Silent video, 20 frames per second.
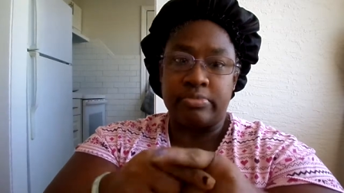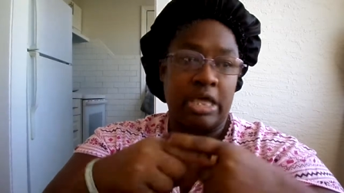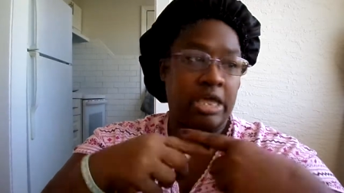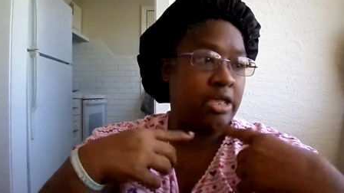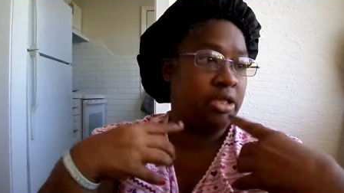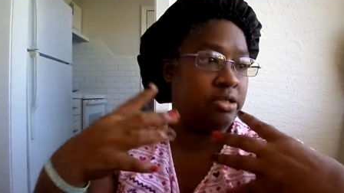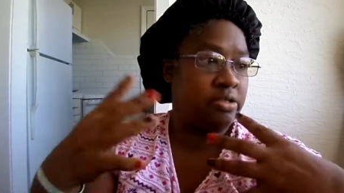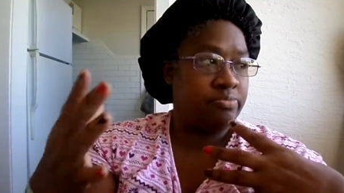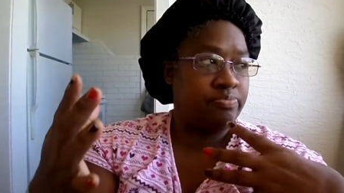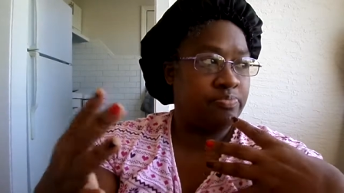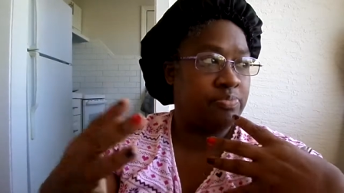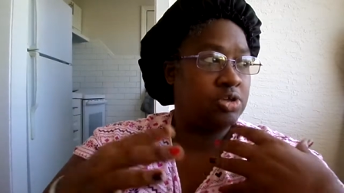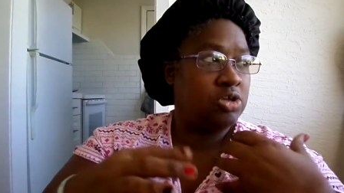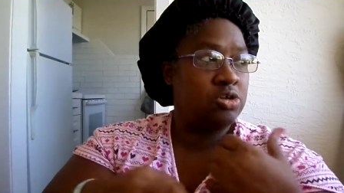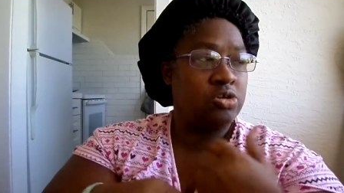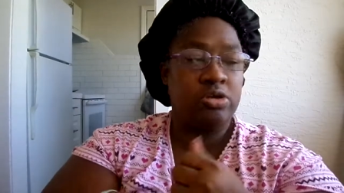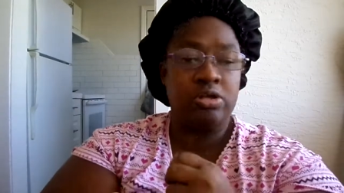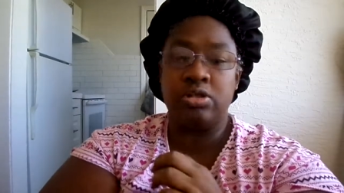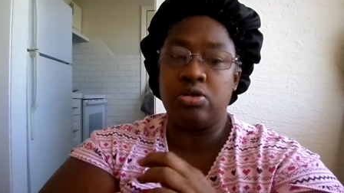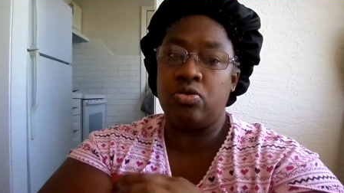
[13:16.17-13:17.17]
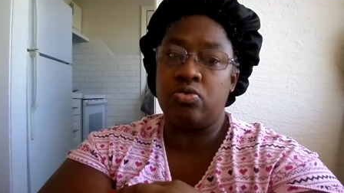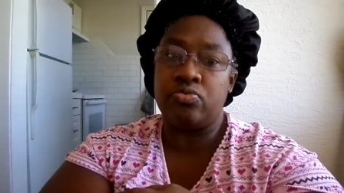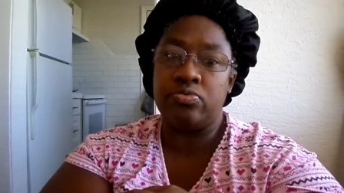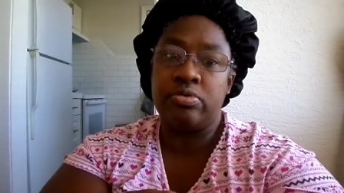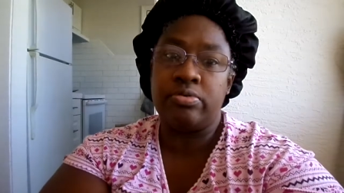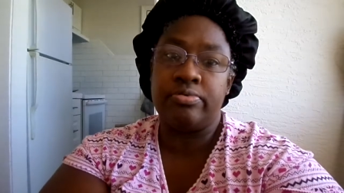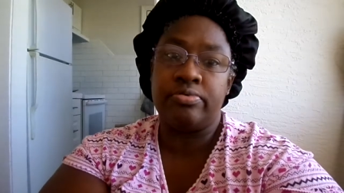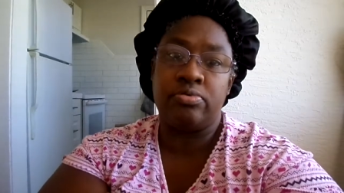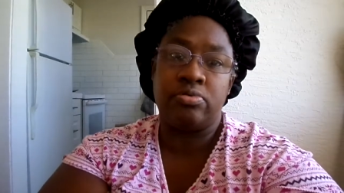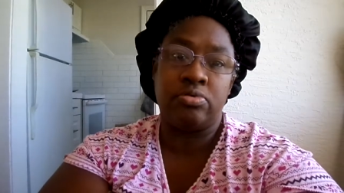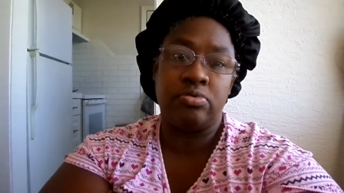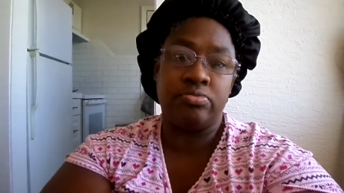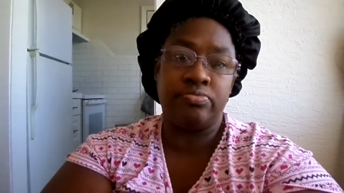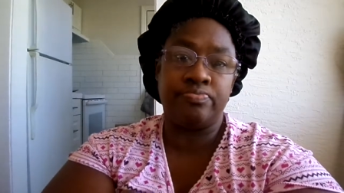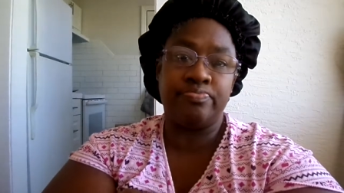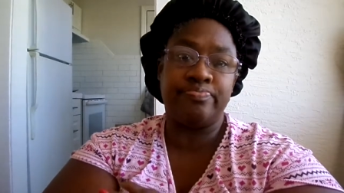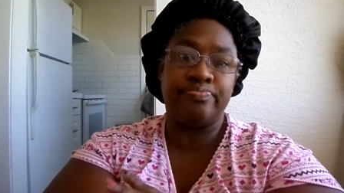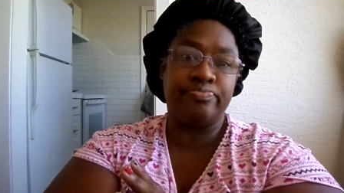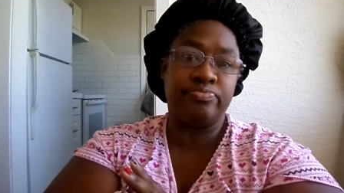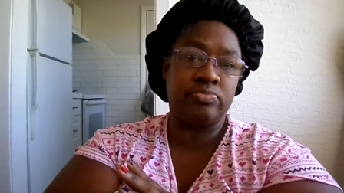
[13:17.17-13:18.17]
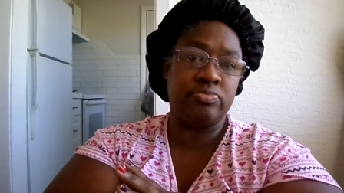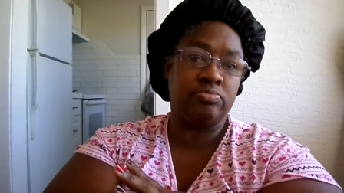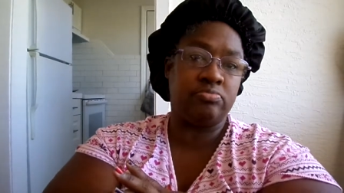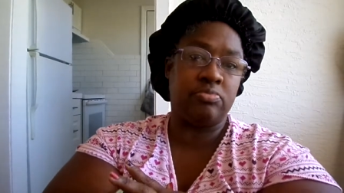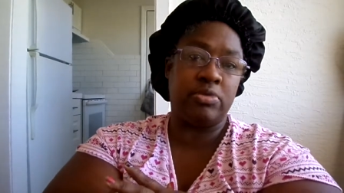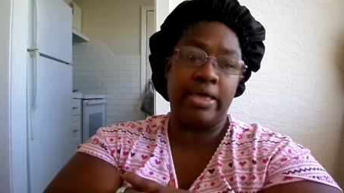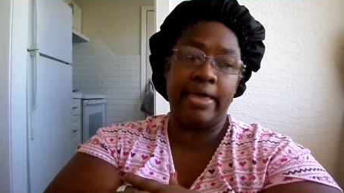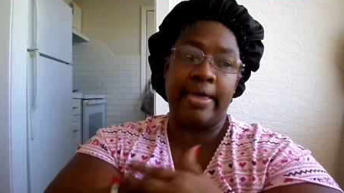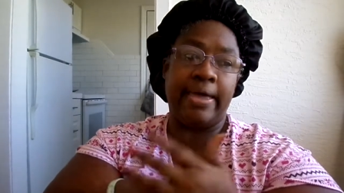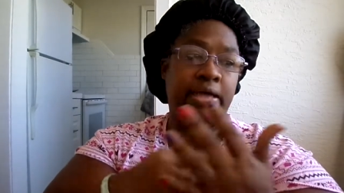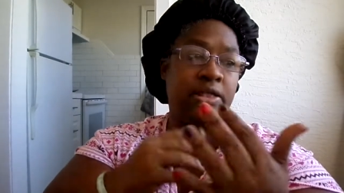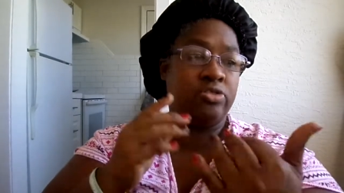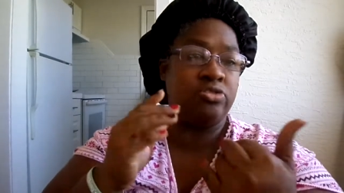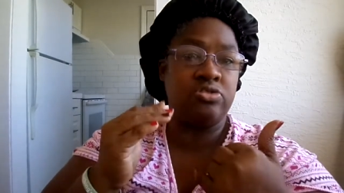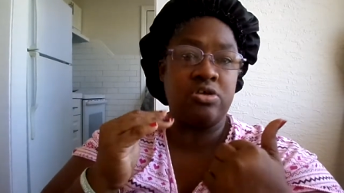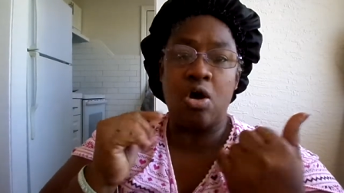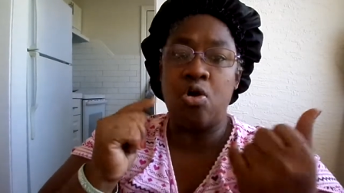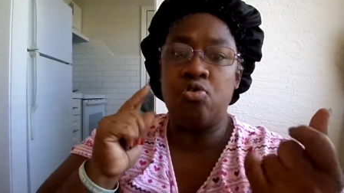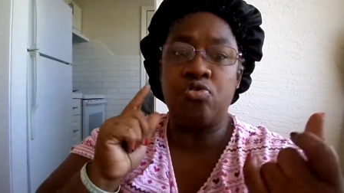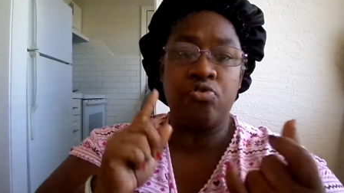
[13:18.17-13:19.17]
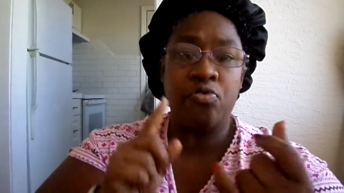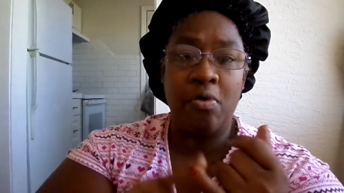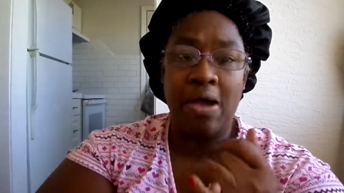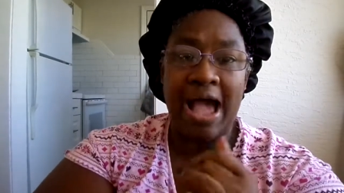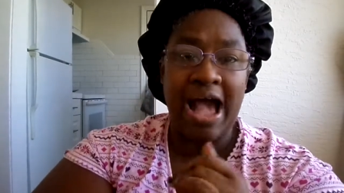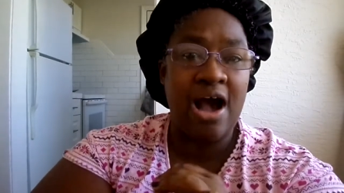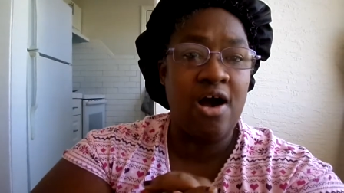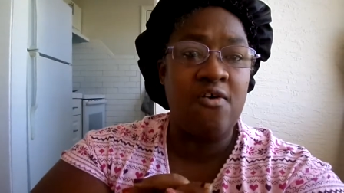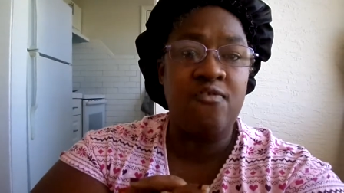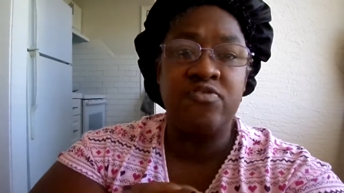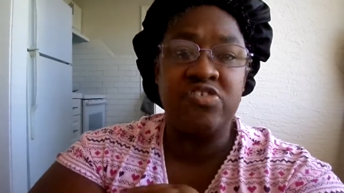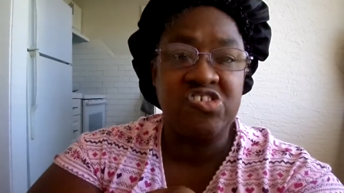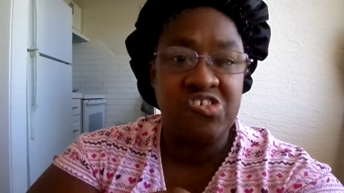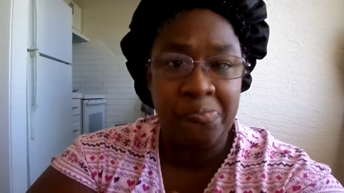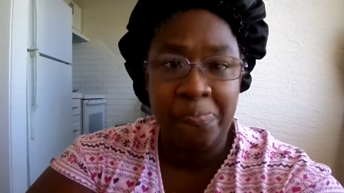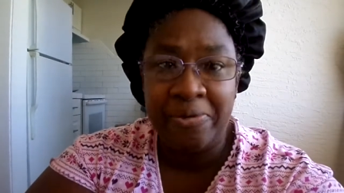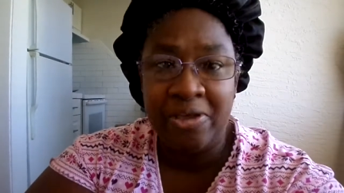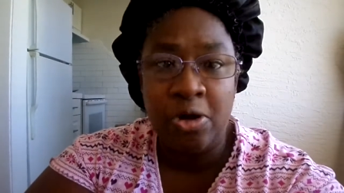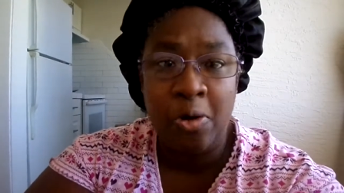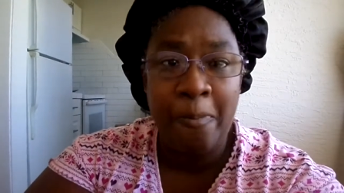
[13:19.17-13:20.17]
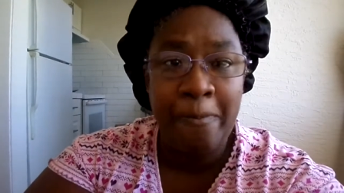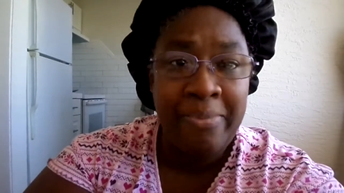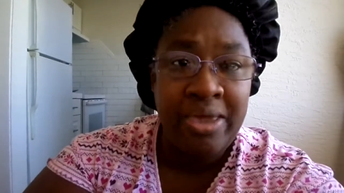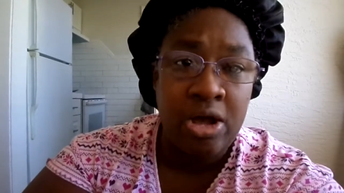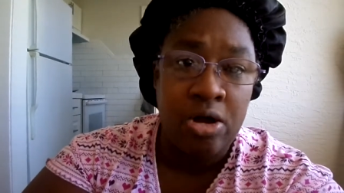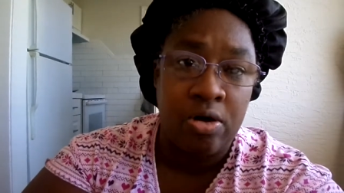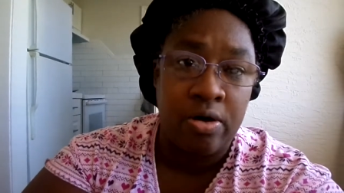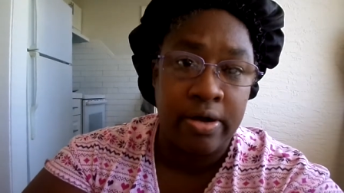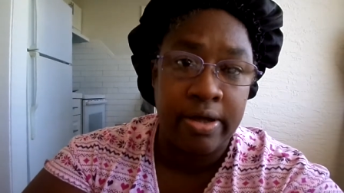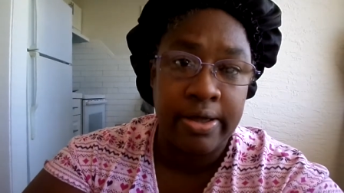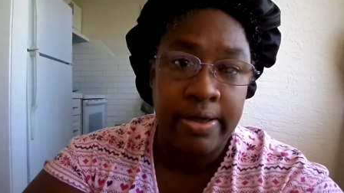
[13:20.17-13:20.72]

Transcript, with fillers: And, you know, and don't cry over spilled milk.